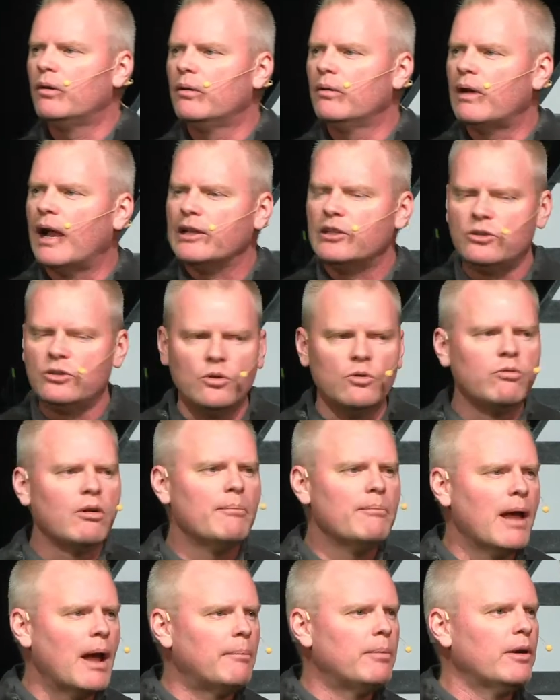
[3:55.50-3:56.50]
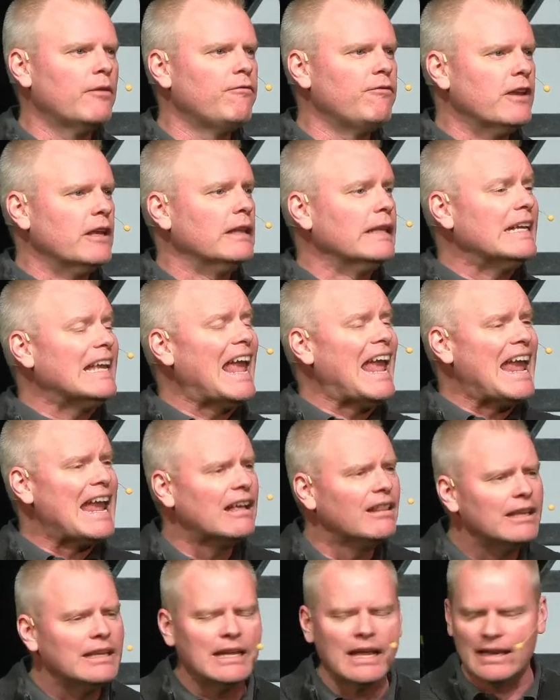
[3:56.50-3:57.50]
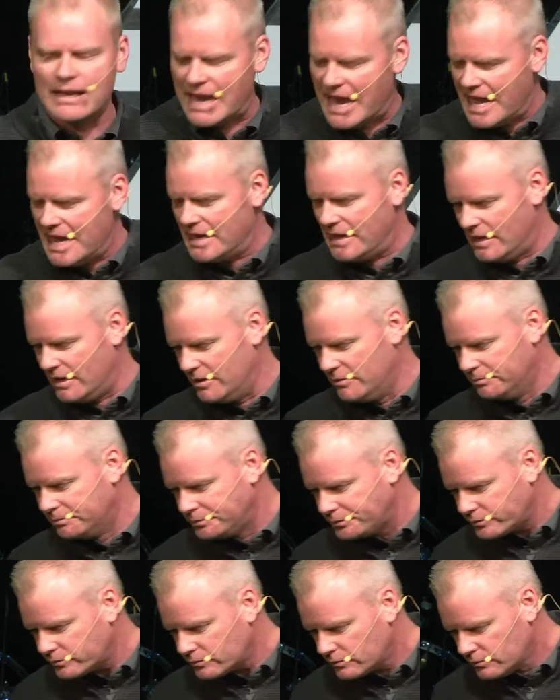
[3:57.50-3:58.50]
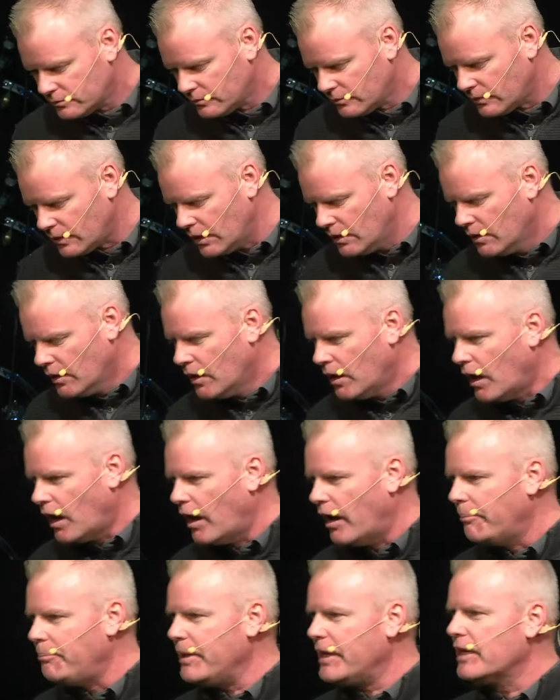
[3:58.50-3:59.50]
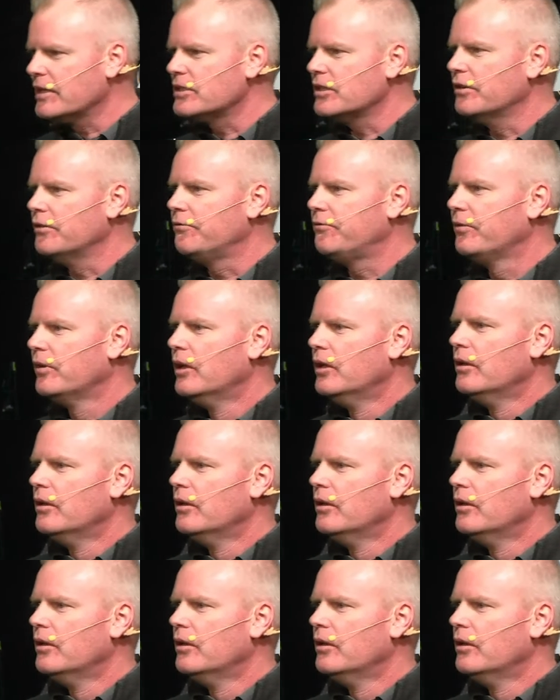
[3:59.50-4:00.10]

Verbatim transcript: I do remember feeling alienated uh, because of,